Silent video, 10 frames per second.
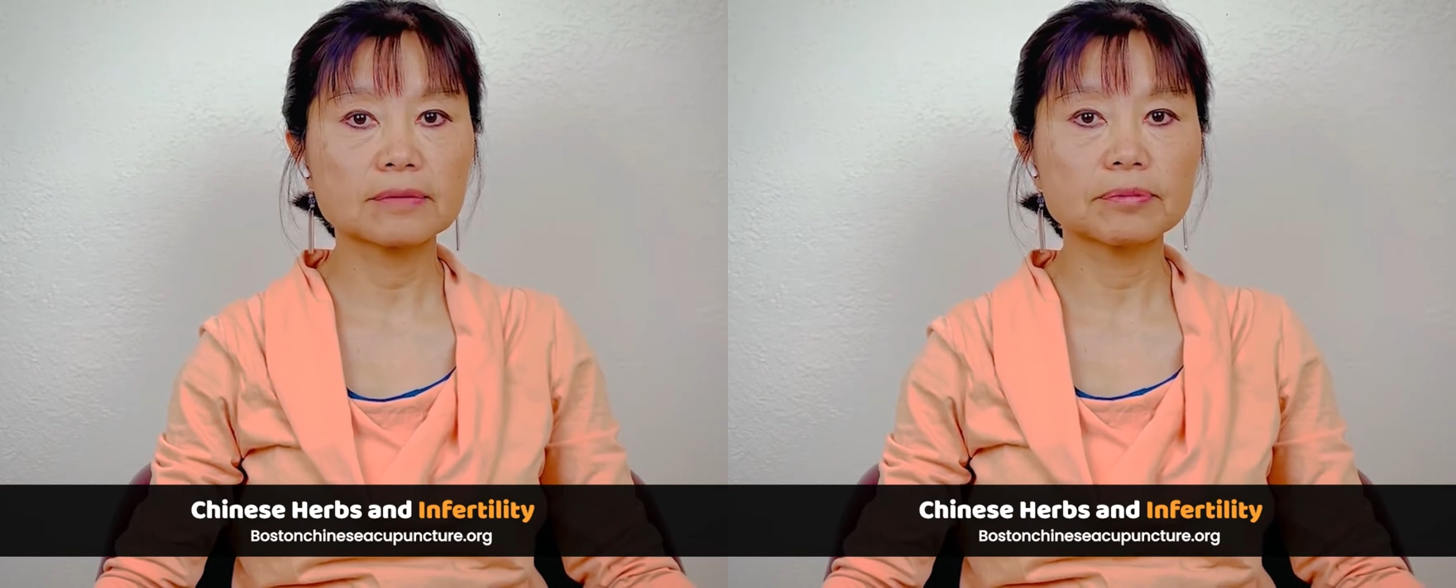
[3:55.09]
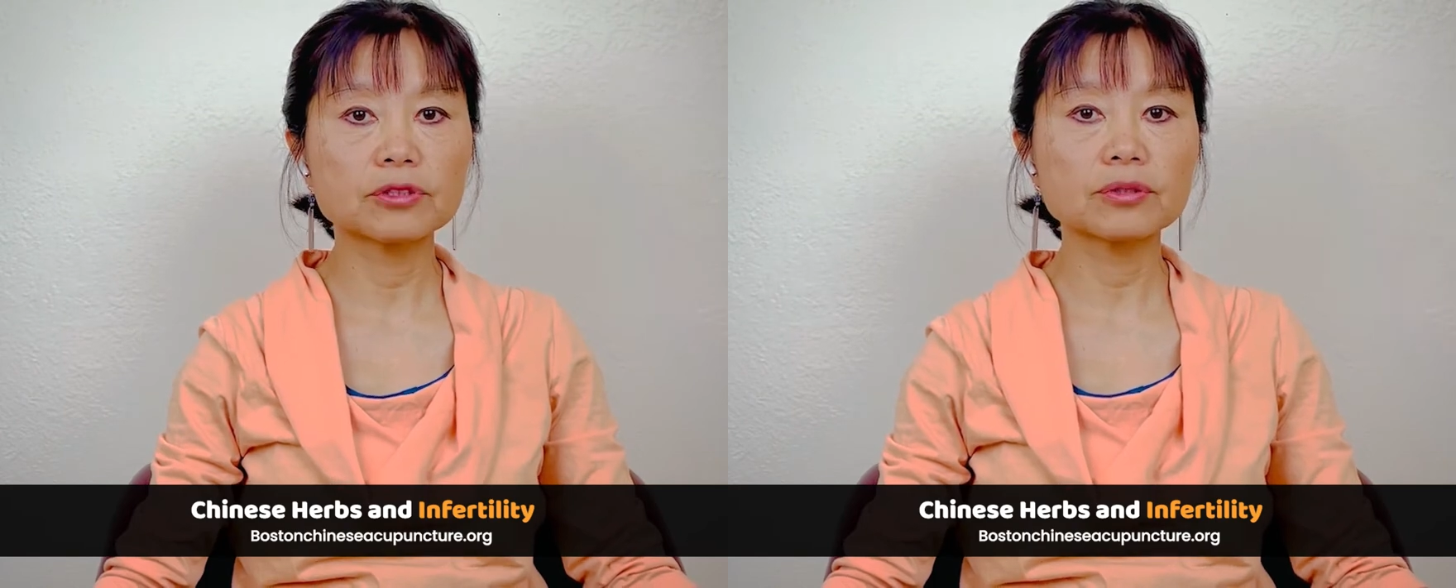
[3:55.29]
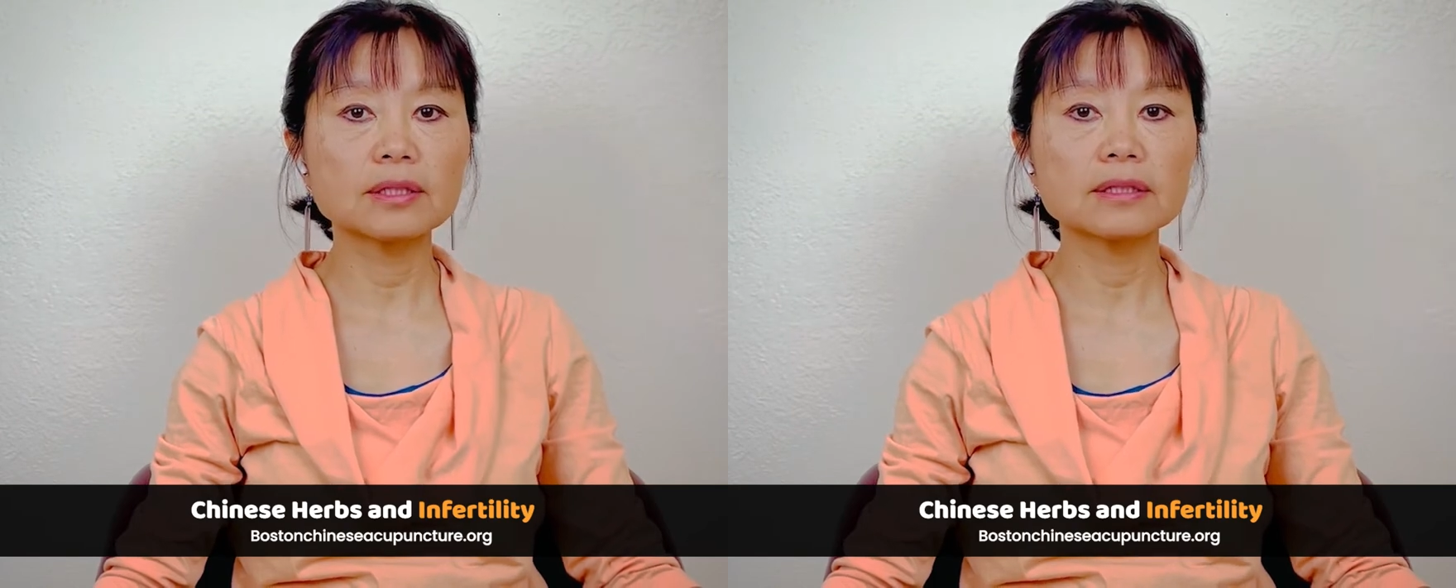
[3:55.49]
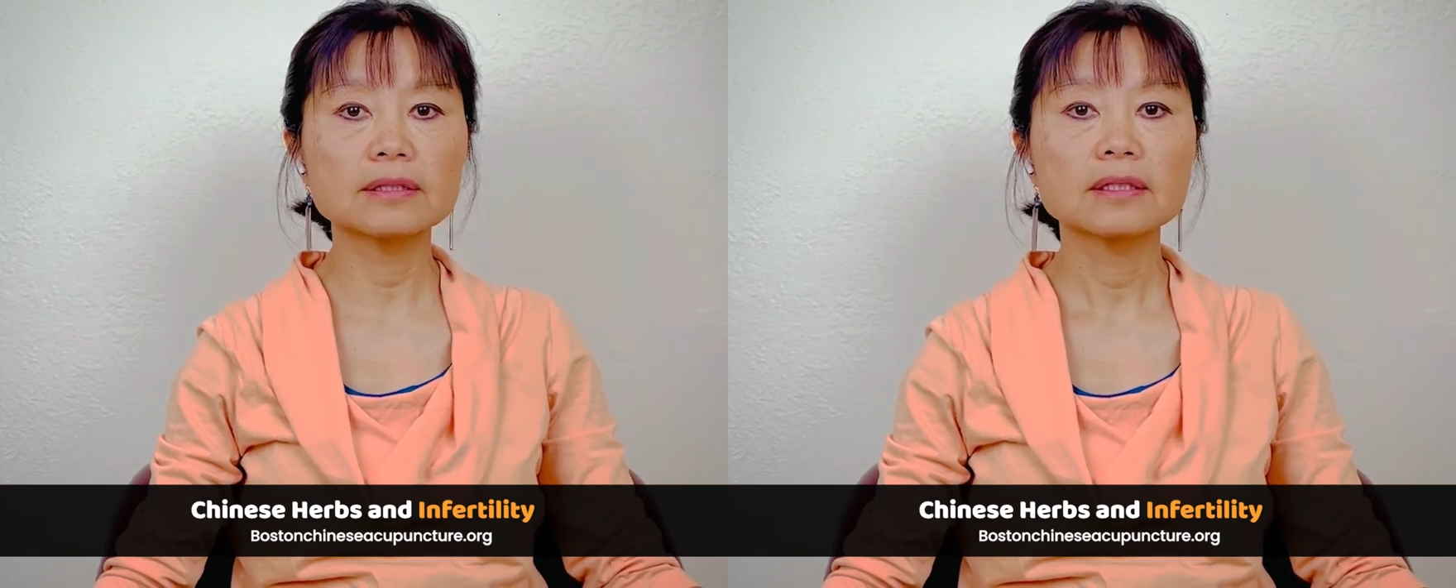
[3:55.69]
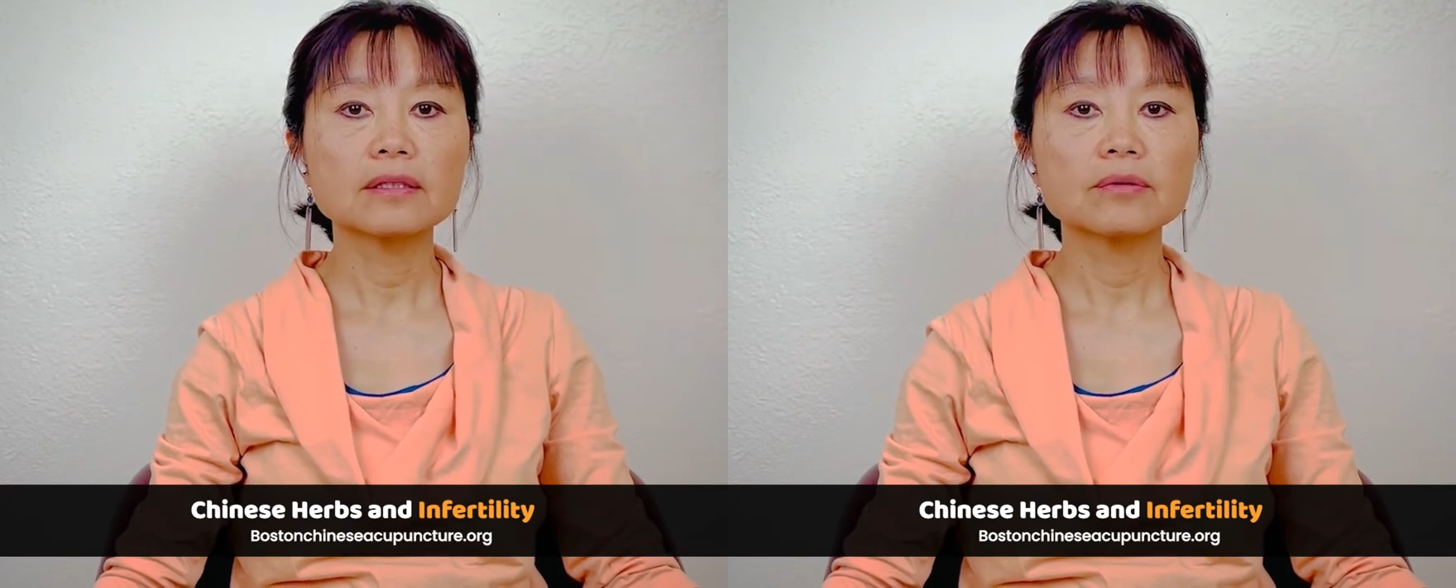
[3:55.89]
between
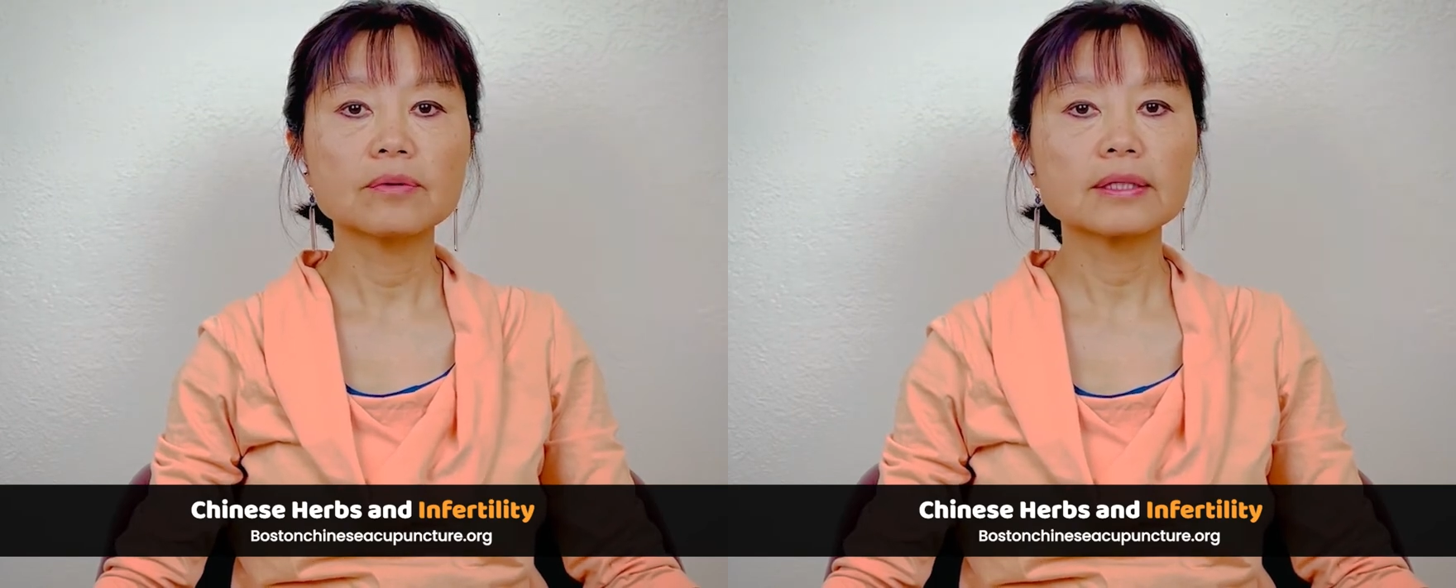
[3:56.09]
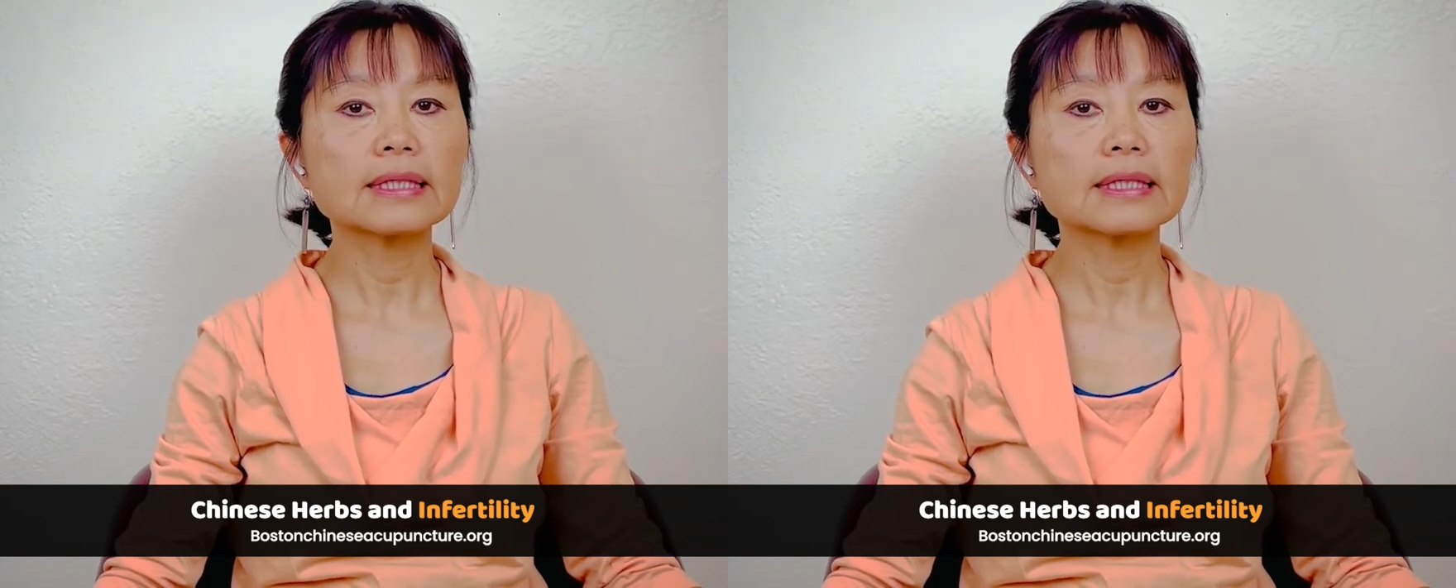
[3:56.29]
what,